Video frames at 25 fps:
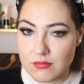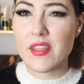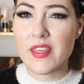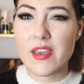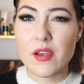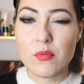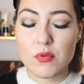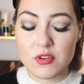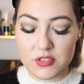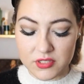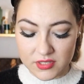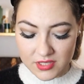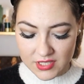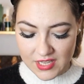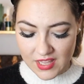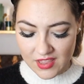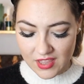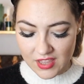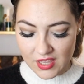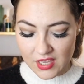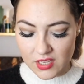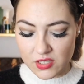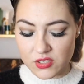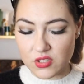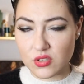There was
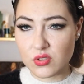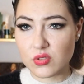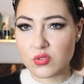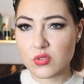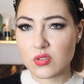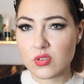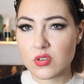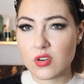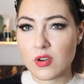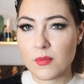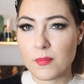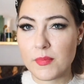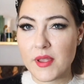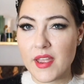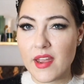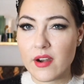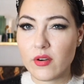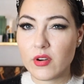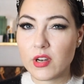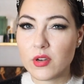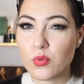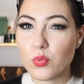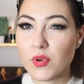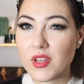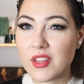nothing to
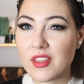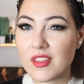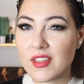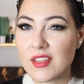compare it with